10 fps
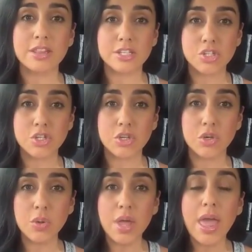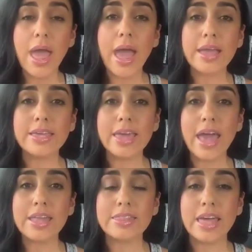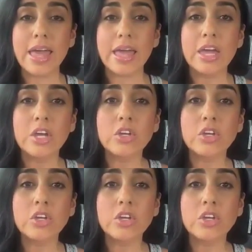the two and get that,